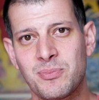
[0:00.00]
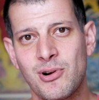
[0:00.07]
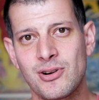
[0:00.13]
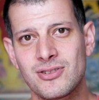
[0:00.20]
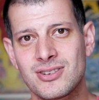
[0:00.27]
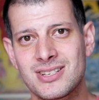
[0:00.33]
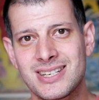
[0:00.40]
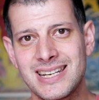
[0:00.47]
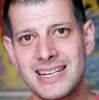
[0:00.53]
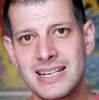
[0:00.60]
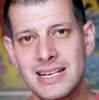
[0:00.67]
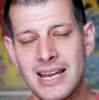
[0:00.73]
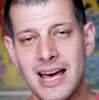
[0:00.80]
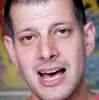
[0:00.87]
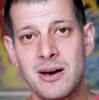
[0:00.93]
products
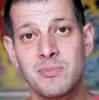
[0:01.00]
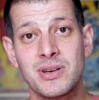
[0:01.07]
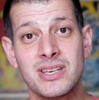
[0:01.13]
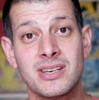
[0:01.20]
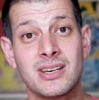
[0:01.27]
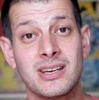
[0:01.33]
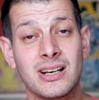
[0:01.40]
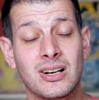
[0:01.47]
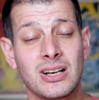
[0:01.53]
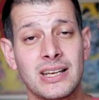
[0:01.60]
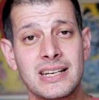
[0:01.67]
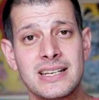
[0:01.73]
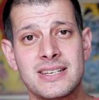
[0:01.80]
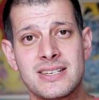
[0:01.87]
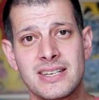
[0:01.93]
seen, uh, but you can
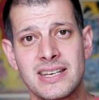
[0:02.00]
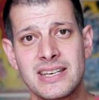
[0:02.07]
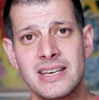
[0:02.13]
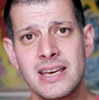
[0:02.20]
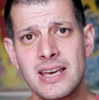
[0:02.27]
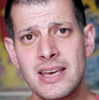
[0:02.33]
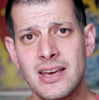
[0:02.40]
clearly see